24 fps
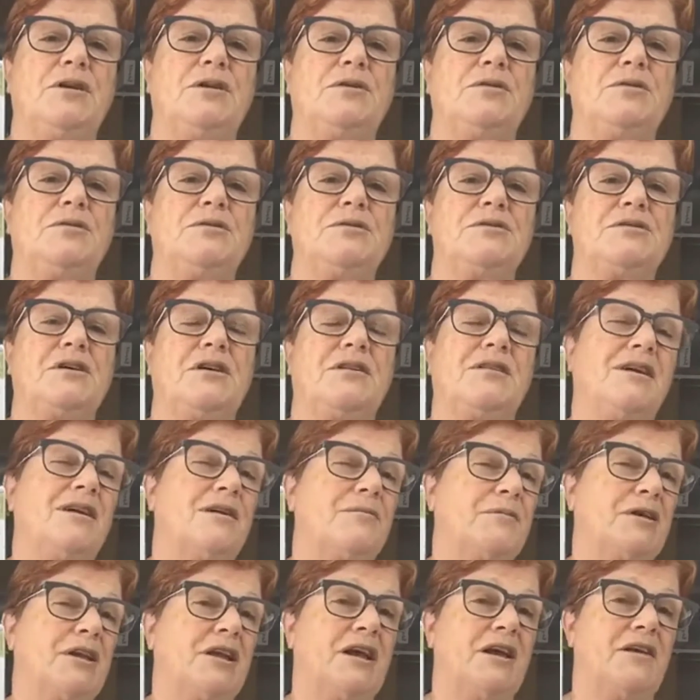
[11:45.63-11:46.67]
because I
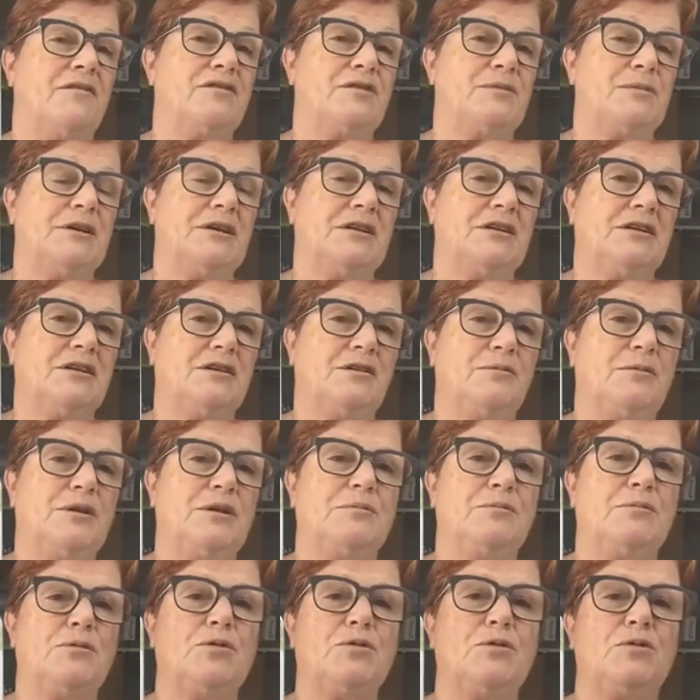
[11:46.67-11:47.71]
think I'm going to have to be a little
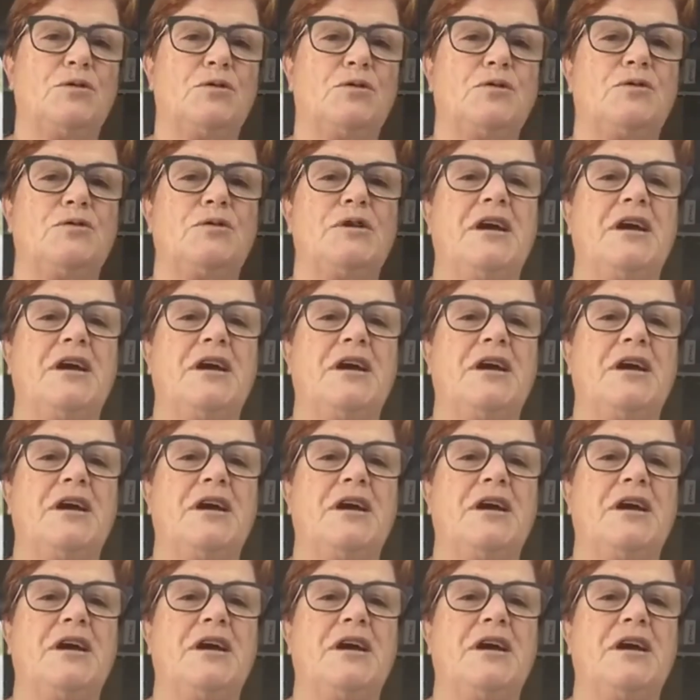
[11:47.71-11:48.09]
bit more